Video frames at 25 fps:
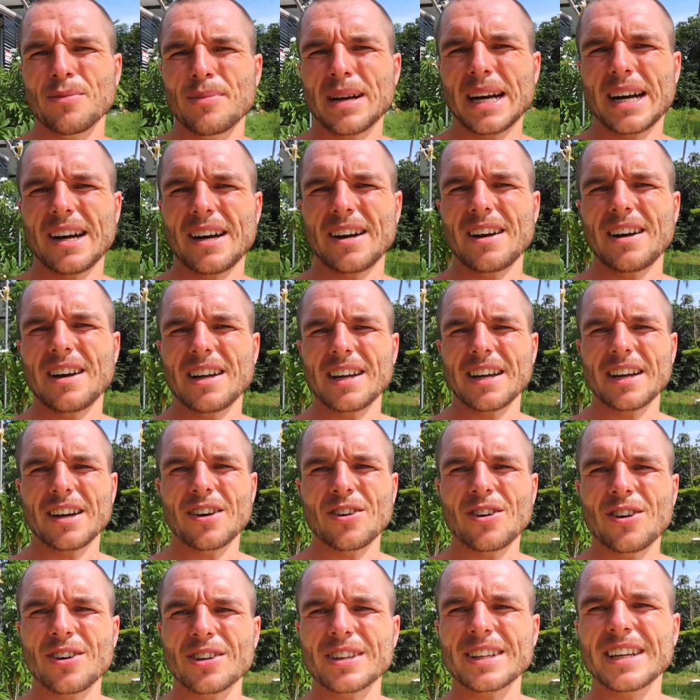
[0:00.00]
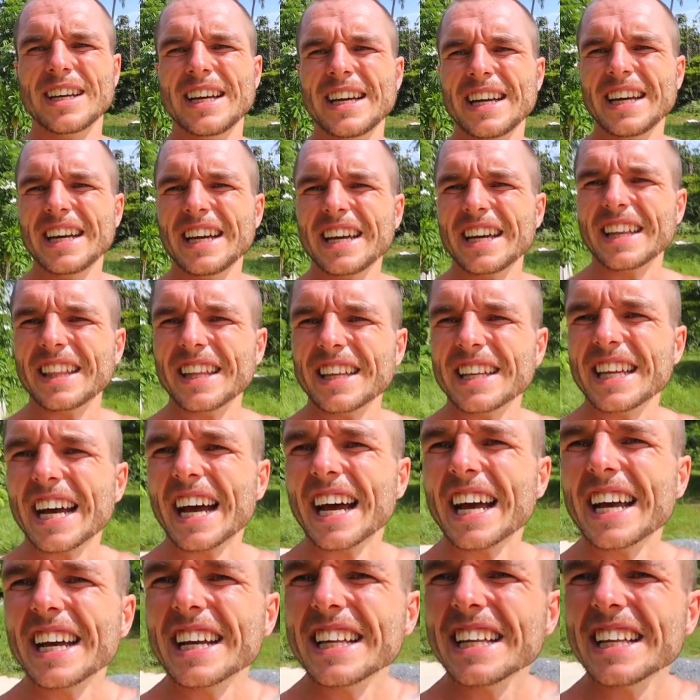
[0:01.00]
about earlier on in the day.